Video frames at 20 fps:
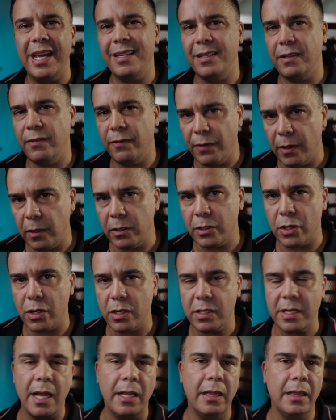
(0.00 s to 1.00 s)
ND
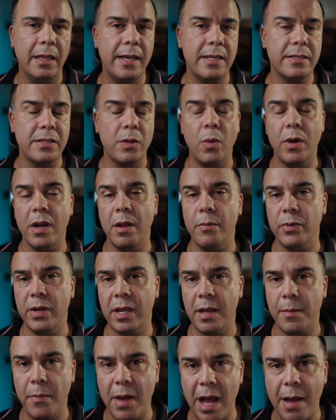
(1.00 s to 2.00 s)
filters unless I wanna
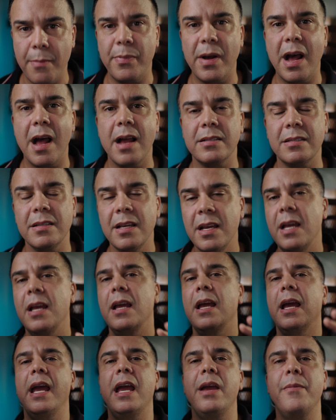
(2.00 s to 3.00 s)
bring a matte box
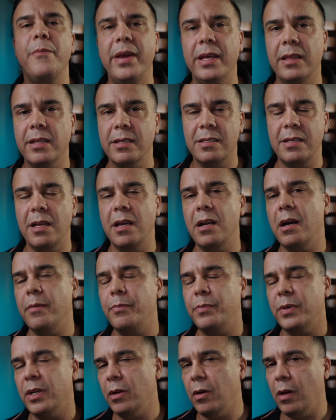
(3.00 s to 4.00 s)
and make the
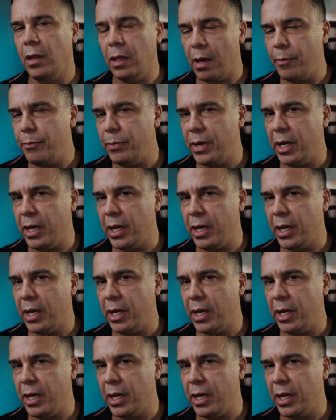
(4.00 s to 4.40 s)
setup, you know, a lot